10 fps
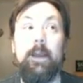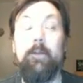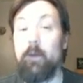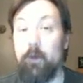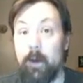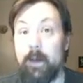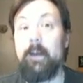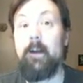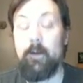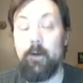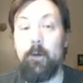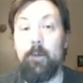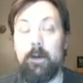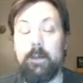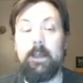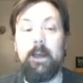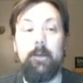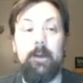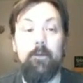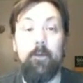given credit on your homework
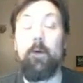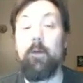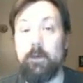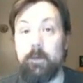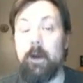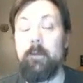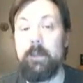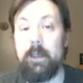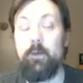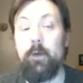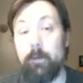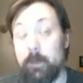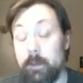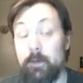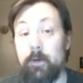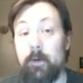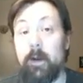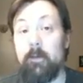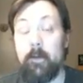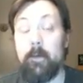assignment for those problems that you were able to do
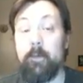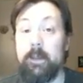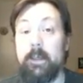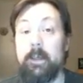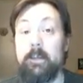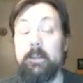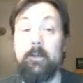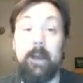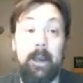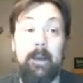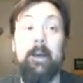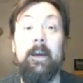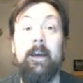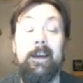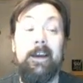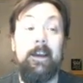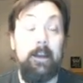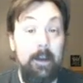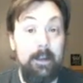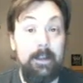correctly on the pretest. So that
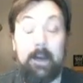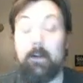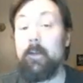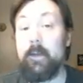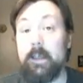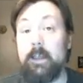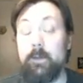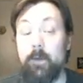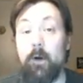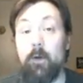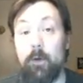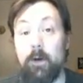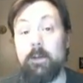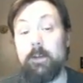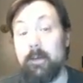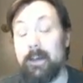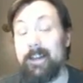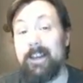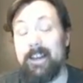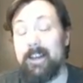can cut down on the size of your homework. So again,
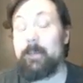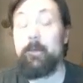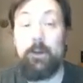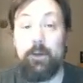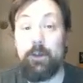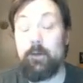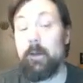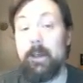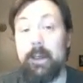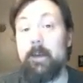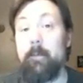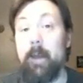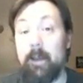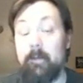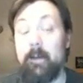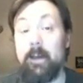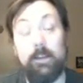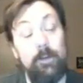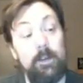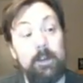that's not something you generally get in a math
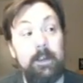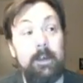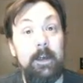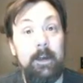class. Usually